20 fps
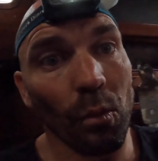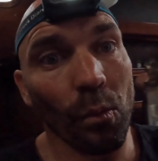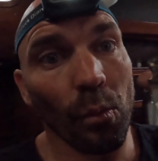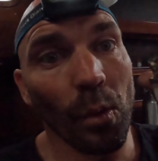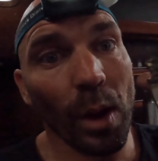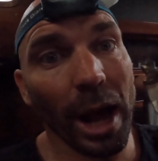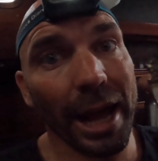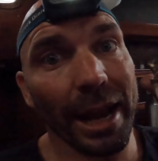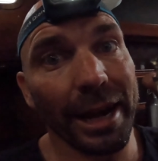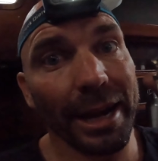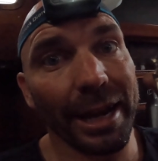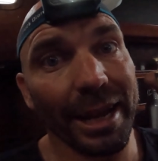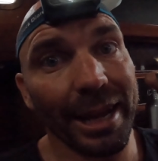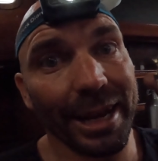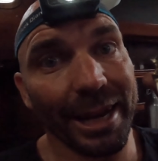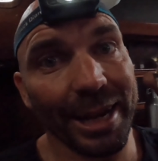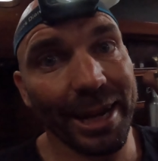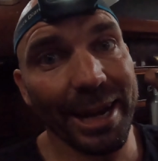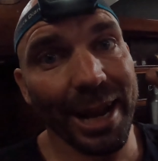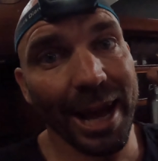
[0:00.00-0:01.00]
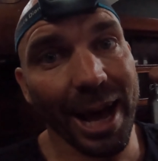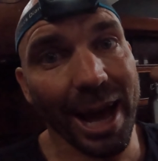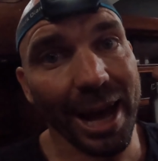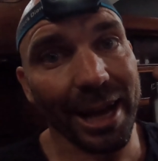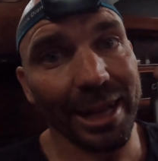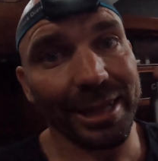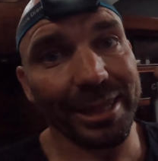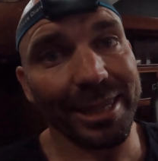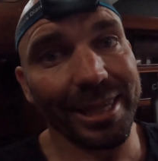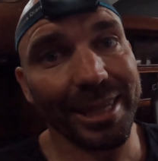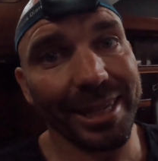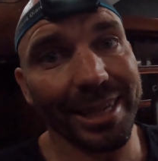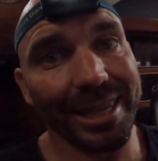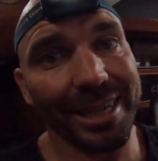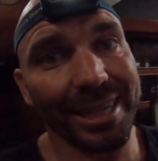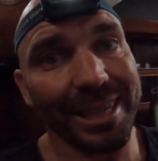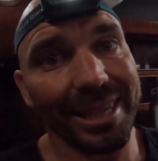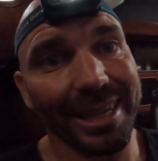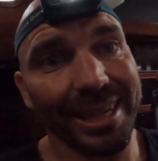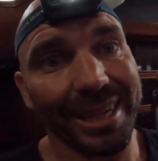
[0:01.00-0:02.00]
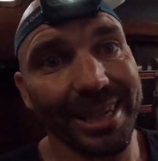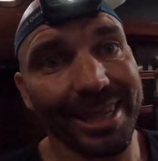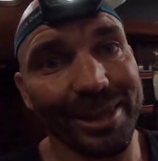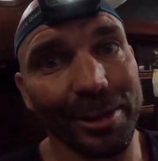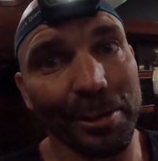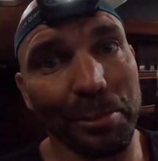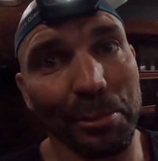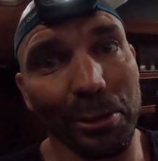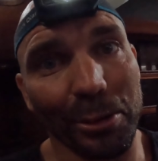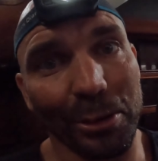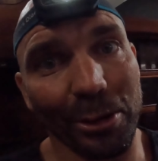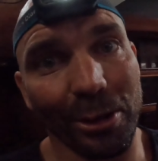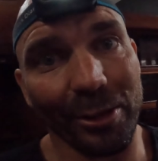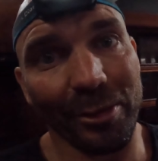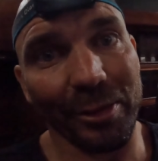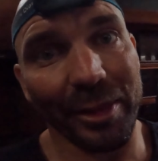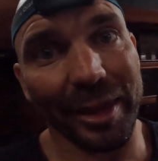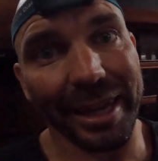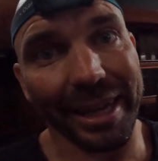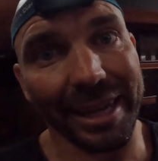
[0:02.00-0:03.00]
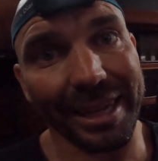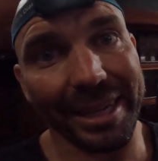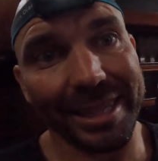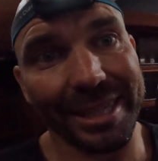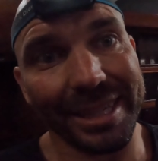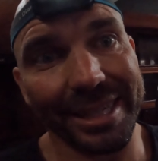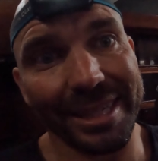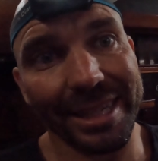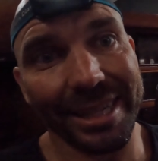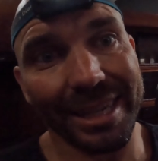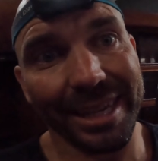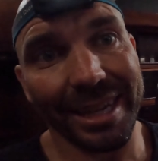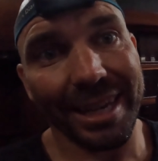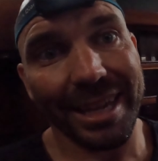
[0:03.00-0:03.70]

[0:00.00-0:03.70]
one nut to put on this,